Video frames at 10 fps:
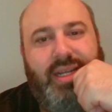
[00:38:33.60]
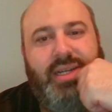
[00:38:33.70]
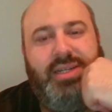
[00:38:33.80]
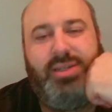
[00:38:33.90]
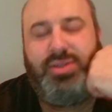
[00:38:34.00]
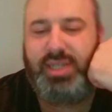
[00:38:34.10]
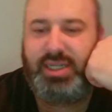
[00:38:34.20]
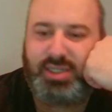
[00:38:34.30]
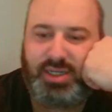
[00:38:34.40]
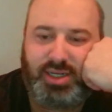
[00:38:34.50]
Those
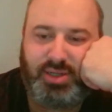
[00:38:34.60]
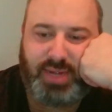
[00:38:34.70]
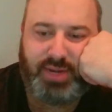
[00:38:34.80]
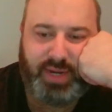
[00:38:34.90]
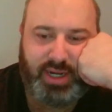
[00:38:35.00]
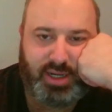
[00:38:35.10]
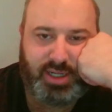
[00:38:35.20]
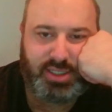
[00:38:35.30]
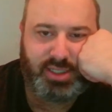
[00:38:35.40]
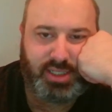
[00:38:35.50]
things are not on my radar.
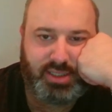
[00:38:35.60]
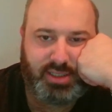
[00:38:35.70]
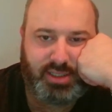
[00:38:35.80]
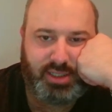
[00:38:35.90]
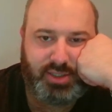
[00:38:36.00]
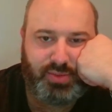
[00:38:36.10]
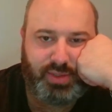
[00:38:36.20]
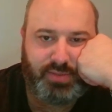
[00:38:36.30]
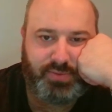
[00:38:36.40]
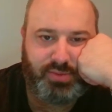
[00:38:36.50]
It's not
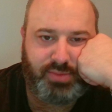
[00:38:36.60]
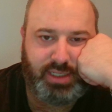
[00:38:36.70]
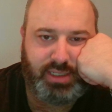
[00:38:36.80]
intuitive to me.